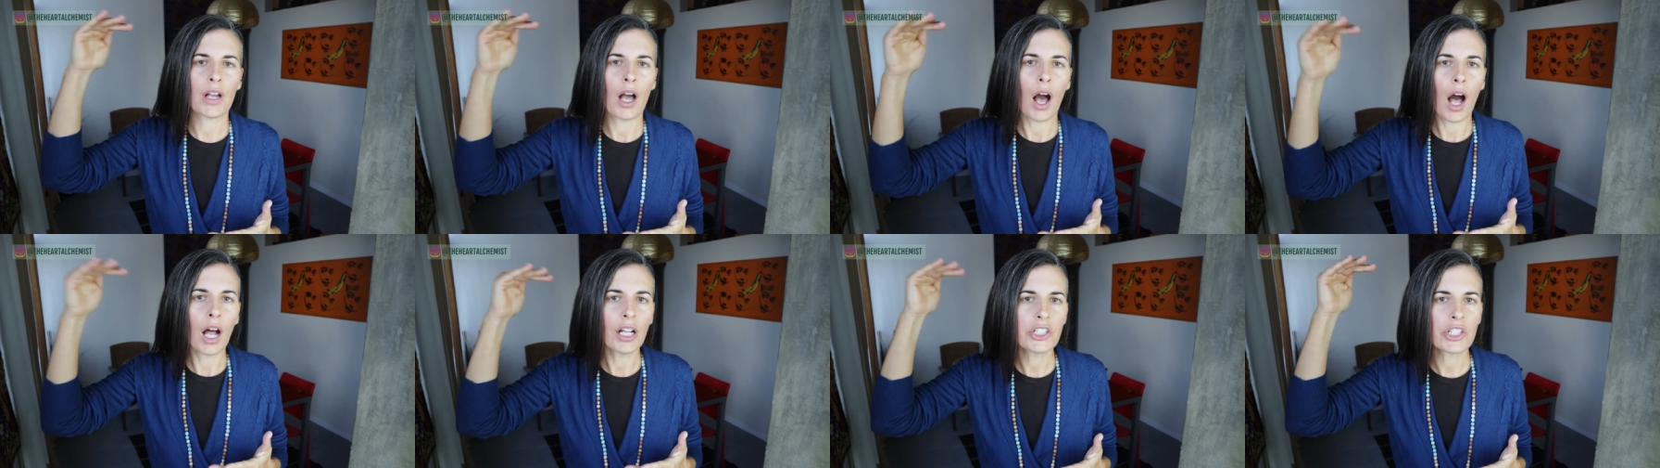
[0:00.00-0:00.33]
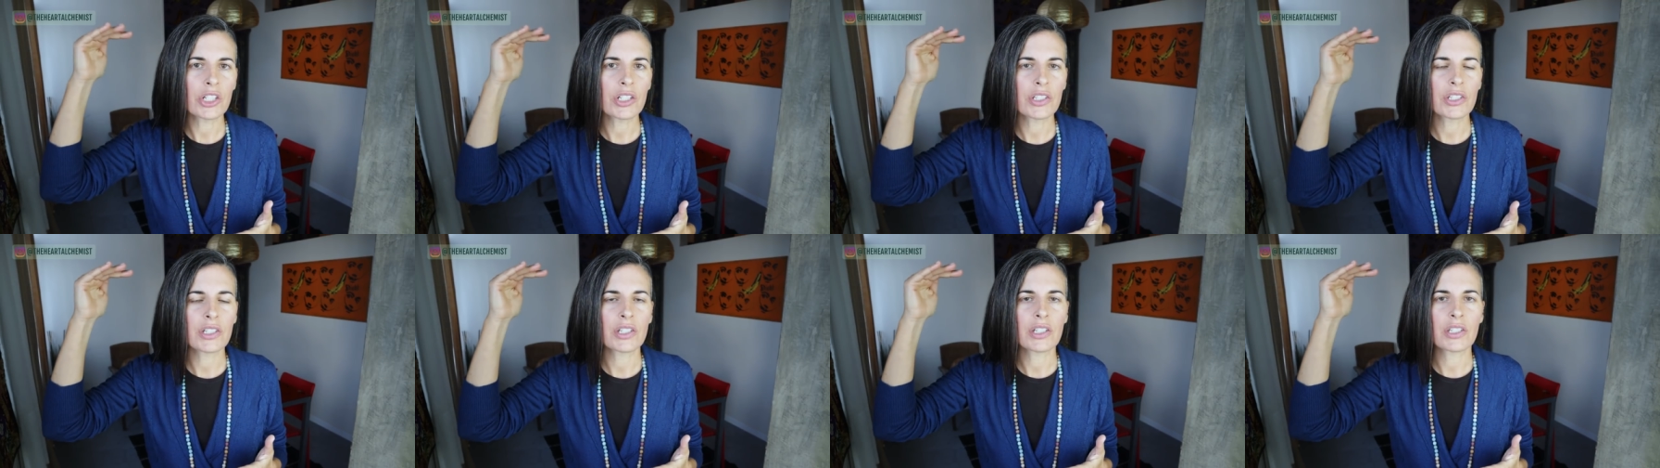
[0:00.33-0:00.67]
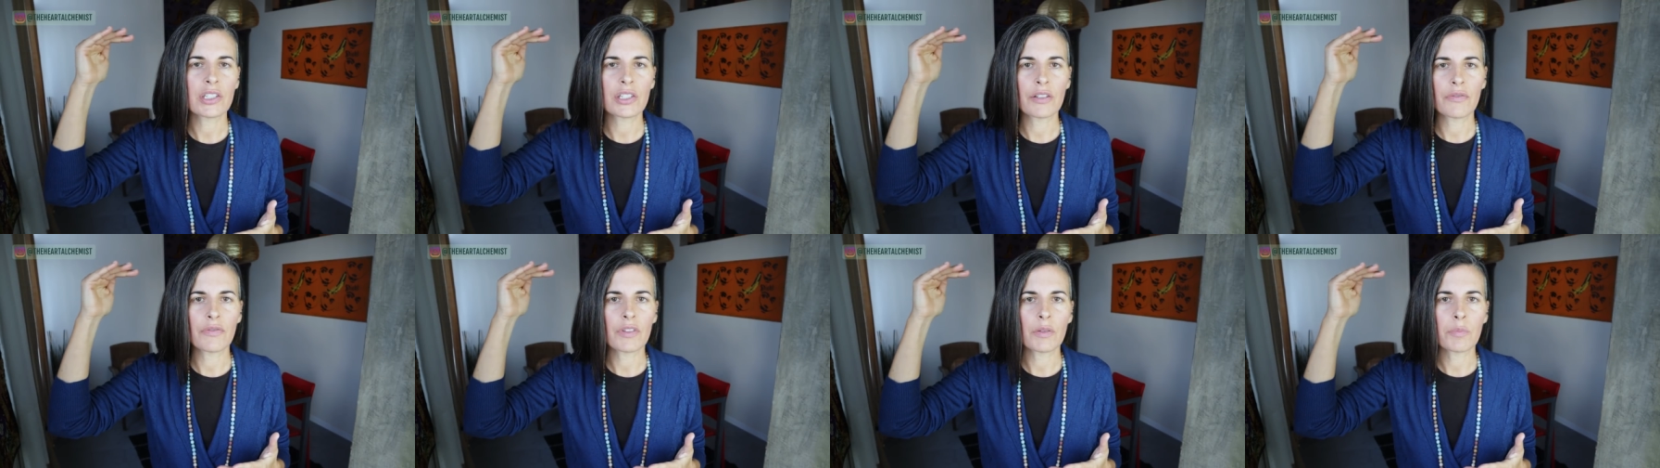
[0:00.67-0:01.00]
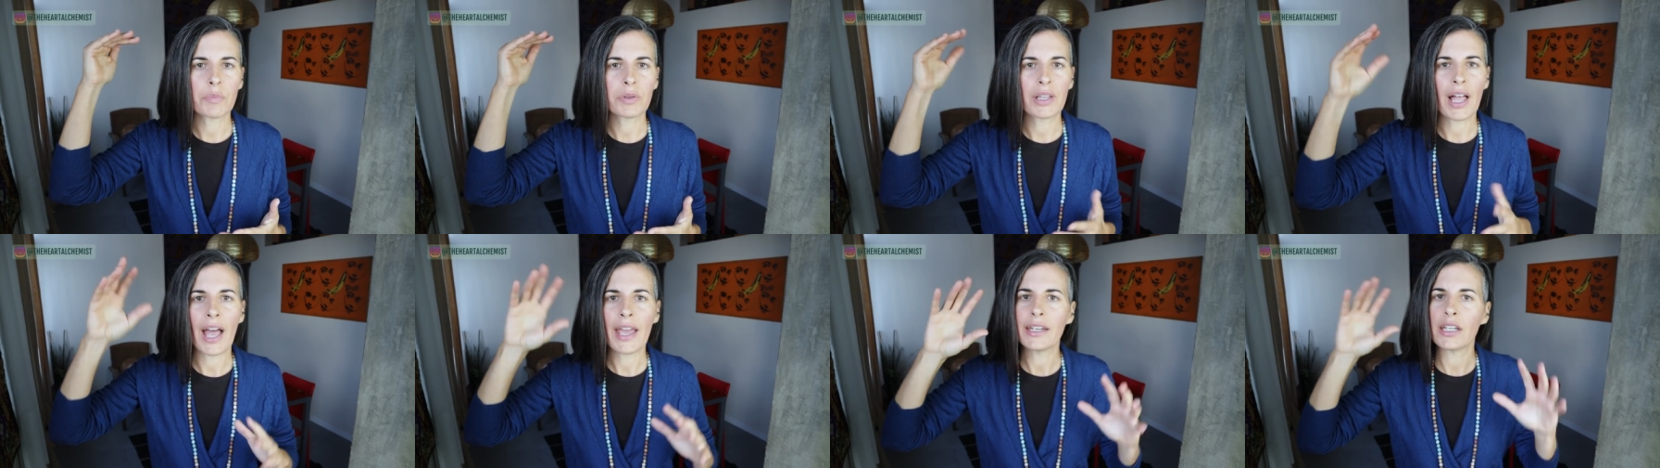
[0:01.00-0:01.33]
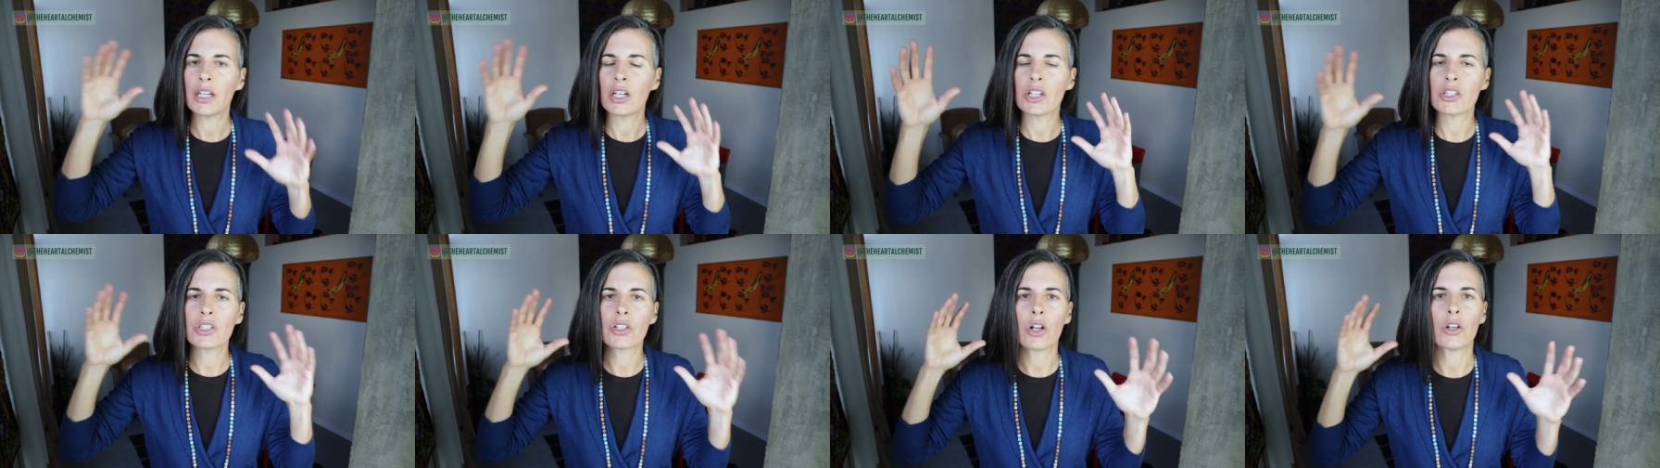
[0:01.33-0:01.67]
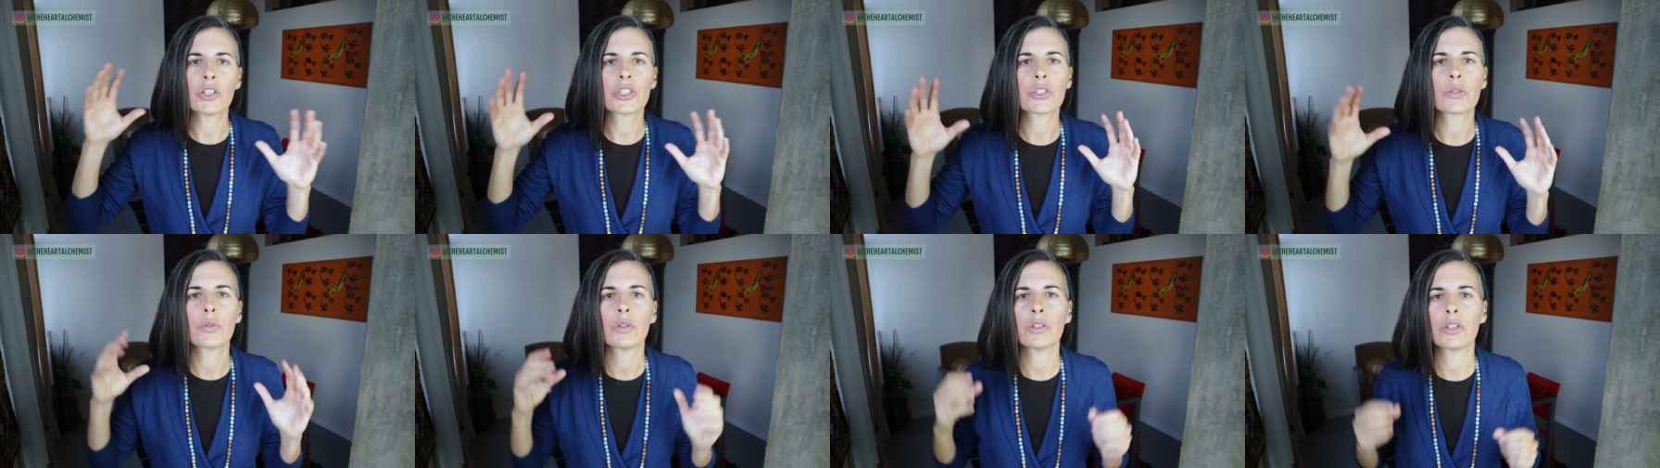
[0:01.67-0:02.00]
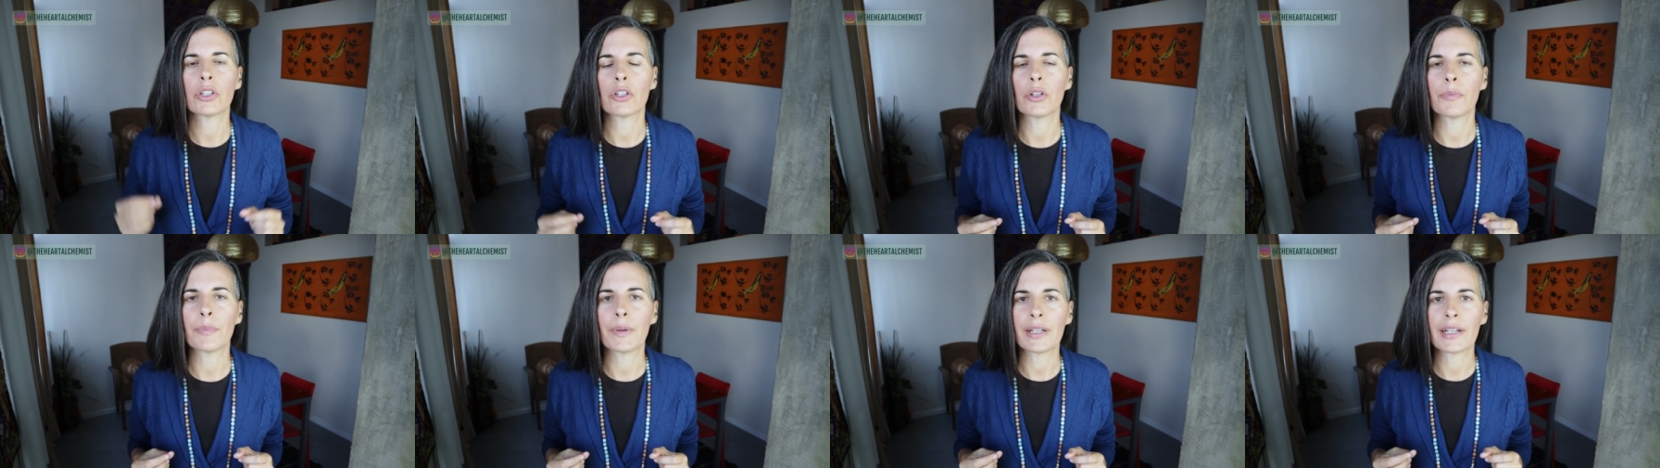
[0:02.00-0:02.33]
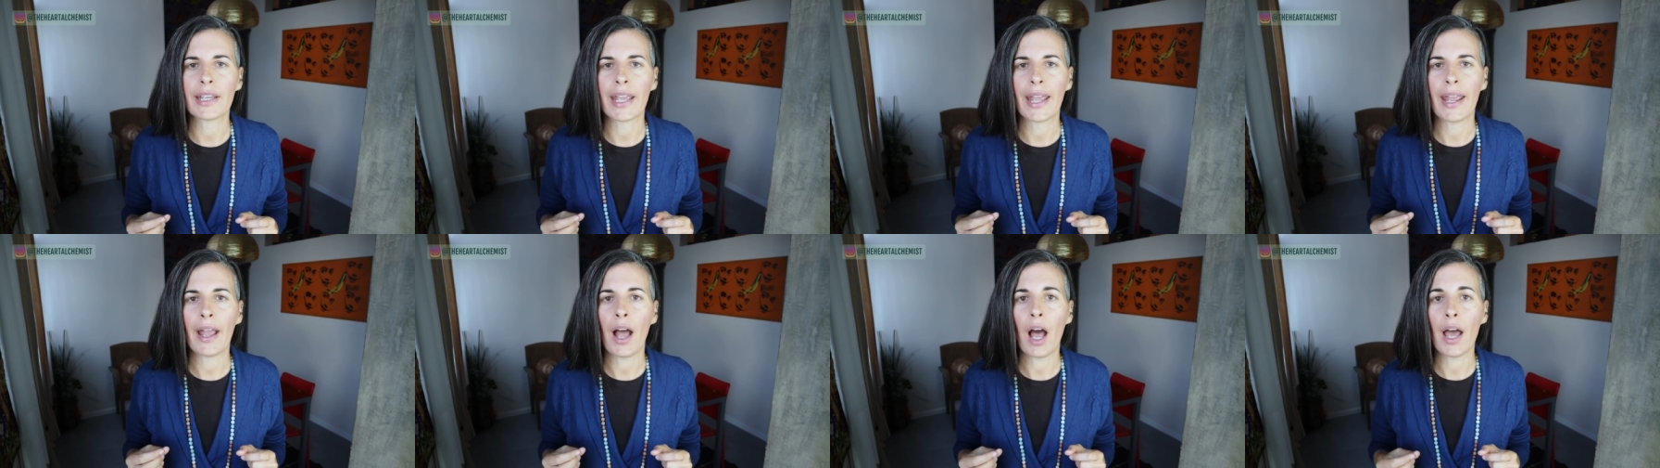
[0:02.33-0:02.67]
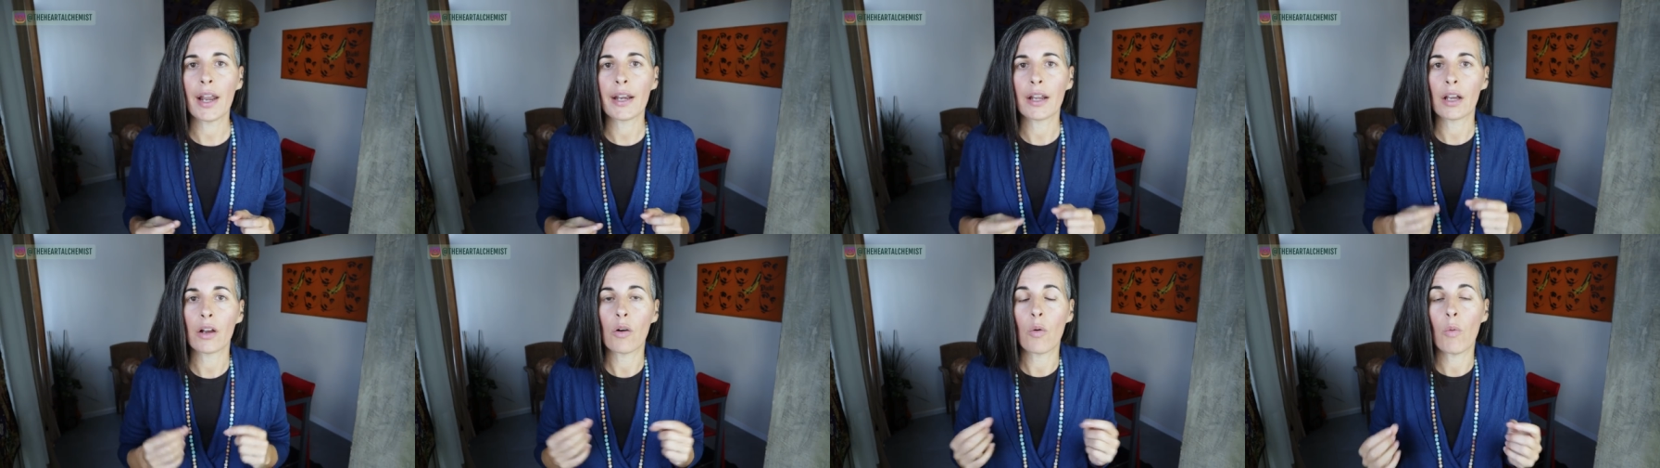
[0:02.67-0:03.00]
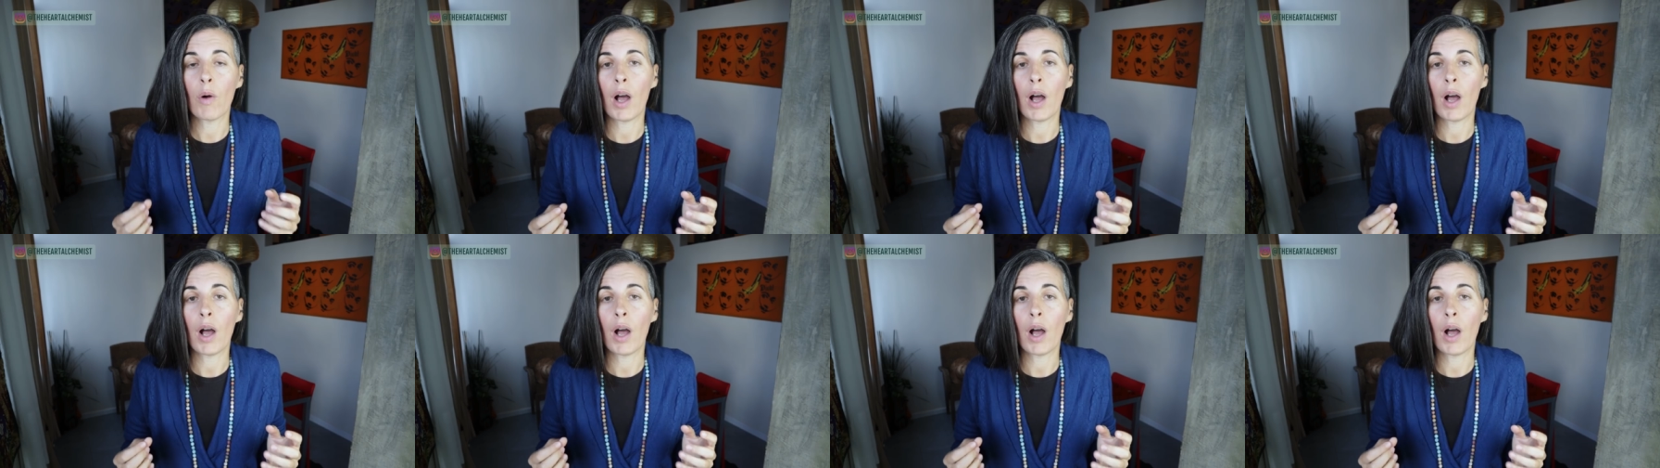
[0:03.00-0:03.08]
consciousness of the planet is also a little bit chaotic.